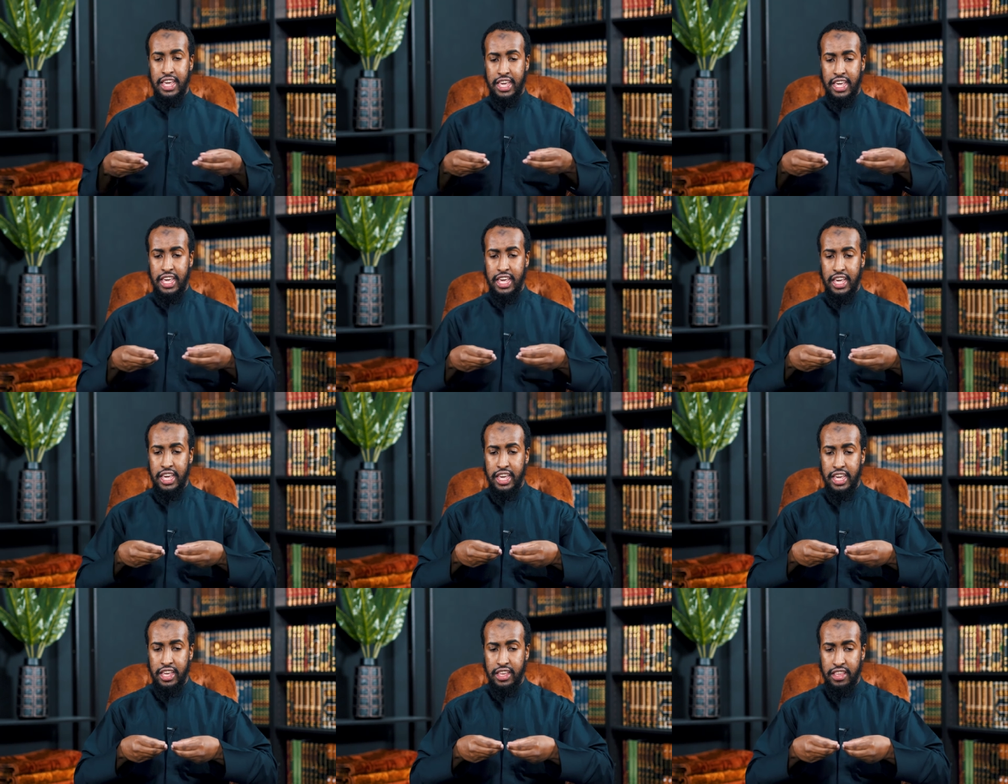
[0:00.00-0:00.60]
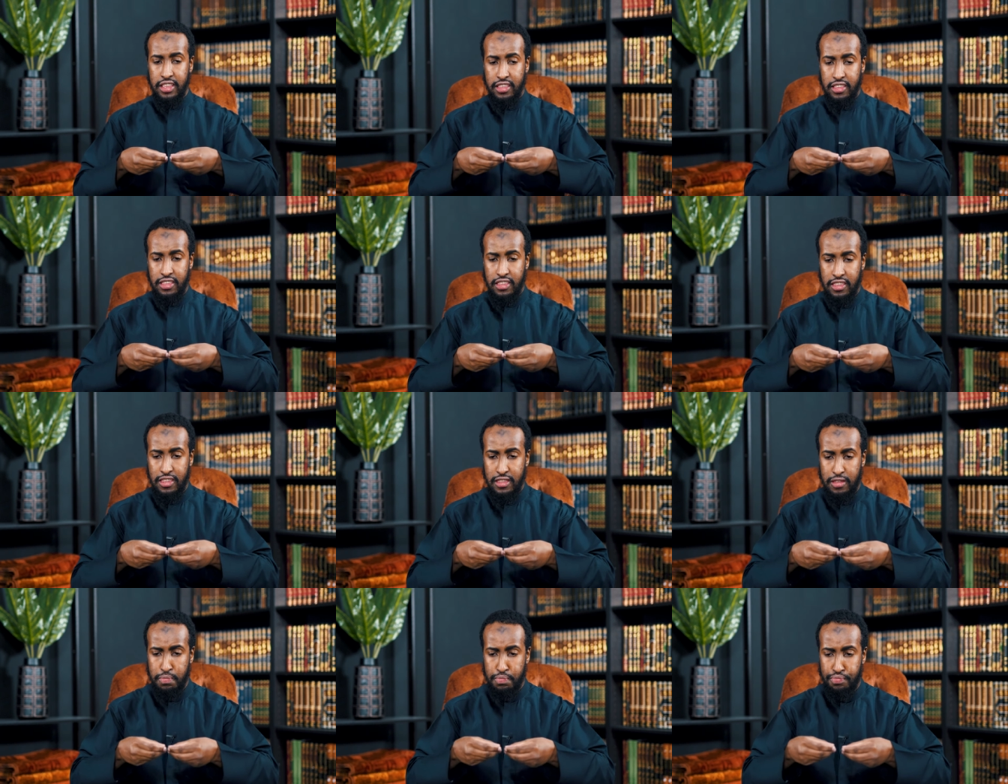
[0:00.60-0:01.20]
he
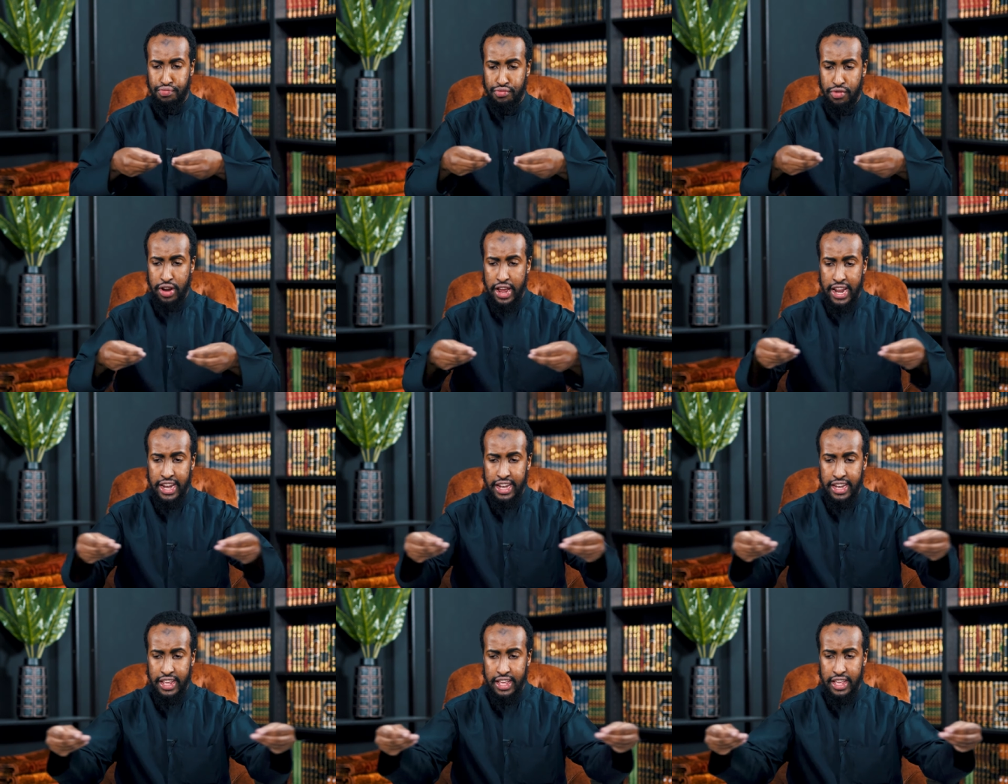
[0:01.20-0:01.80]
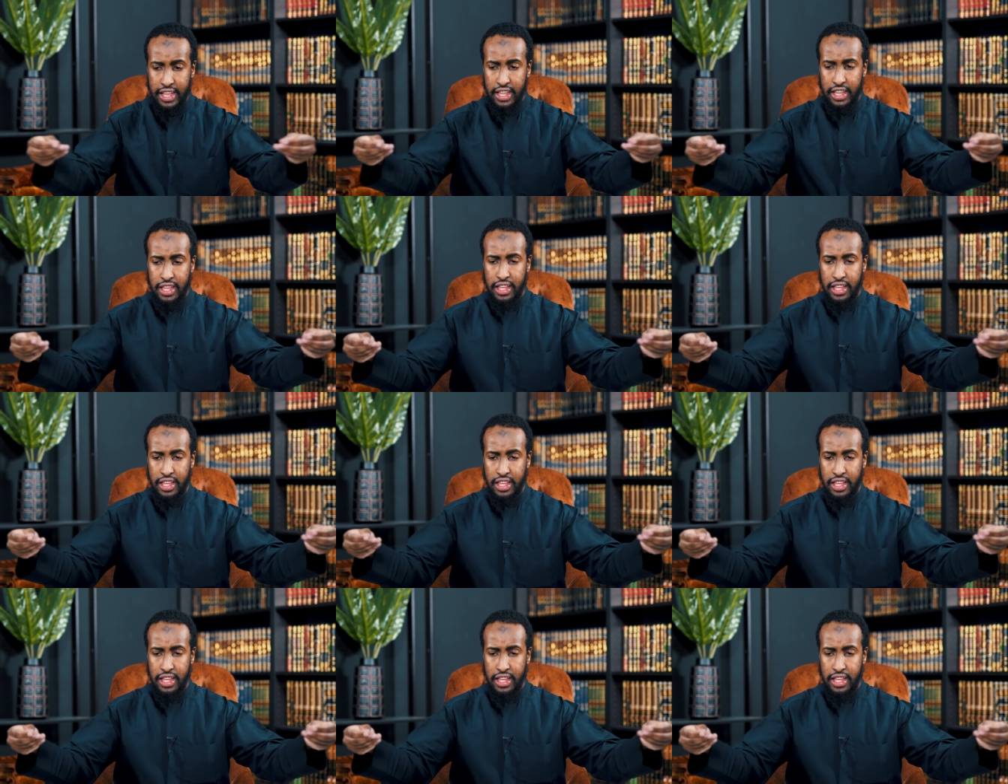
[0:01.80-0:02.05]
spread